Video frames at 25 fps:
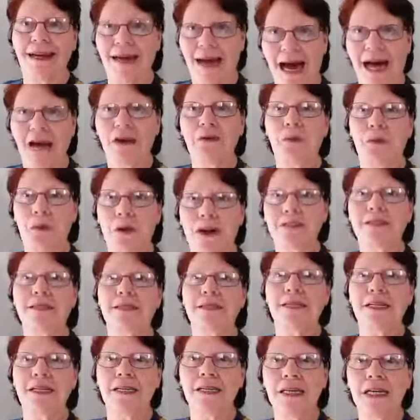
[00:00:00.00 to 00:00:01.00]
God
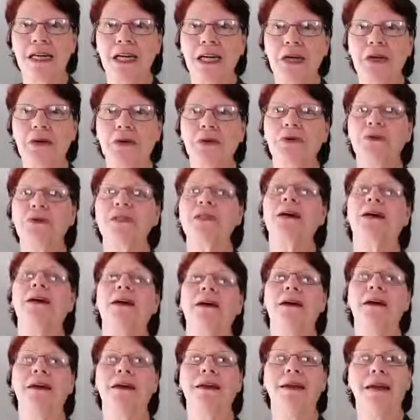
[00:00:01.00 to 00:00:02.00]
wants to use
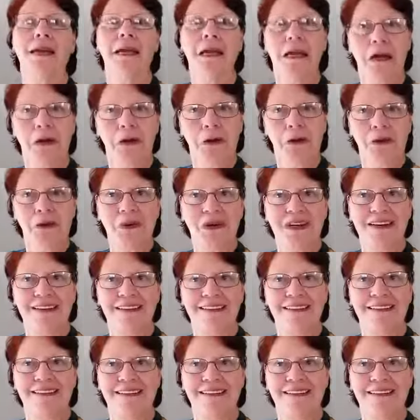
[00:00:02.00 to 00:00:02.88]
you.